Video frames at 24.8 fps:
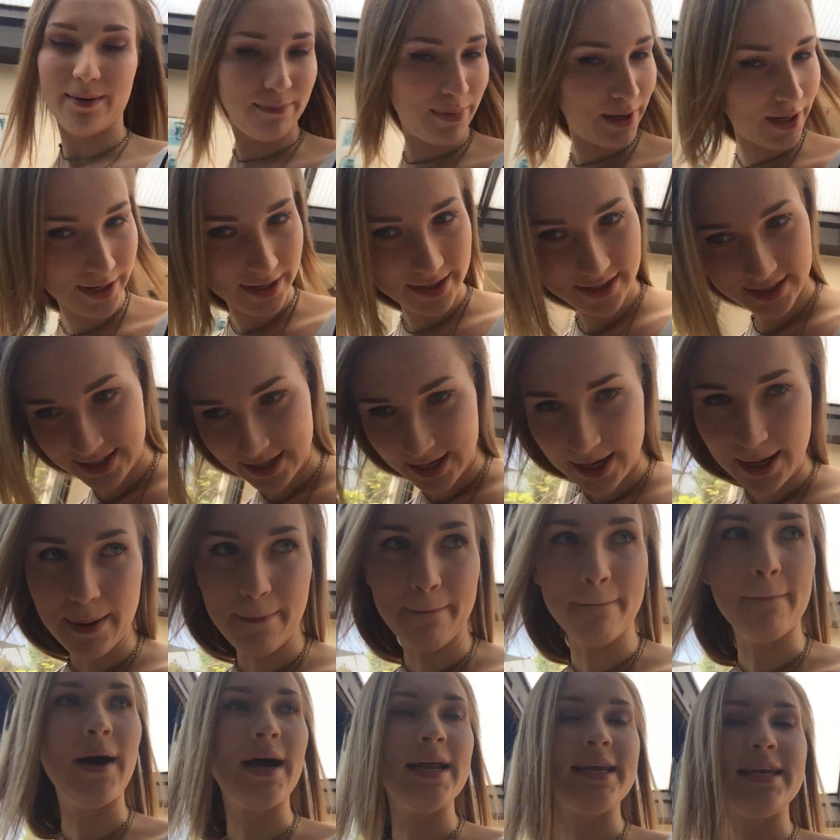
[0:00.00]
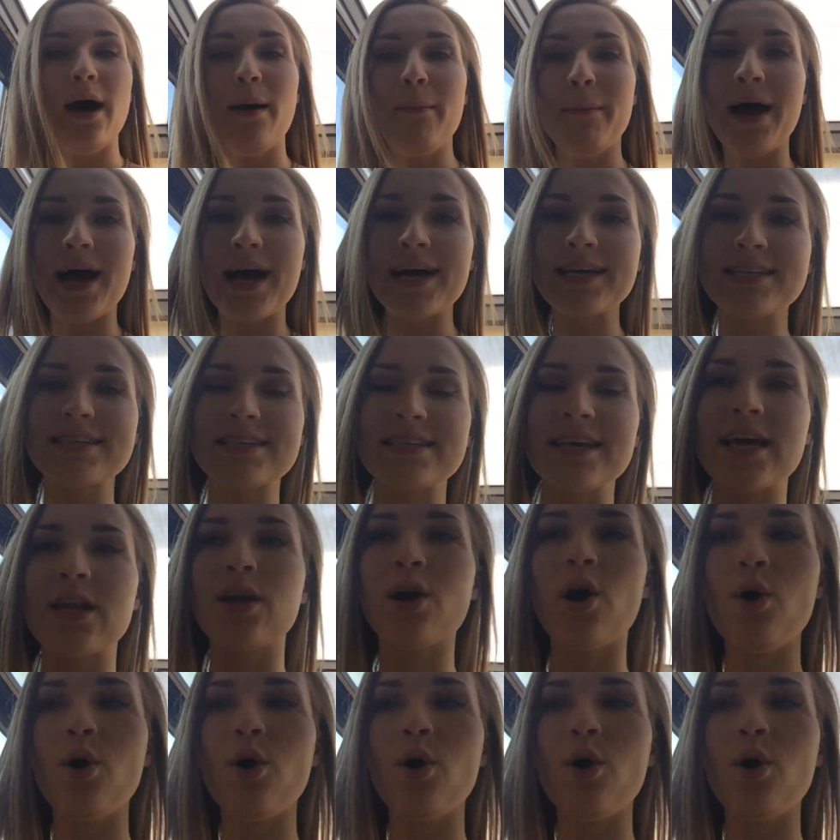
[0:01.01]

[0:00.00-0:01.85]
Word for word: but my dumbass said,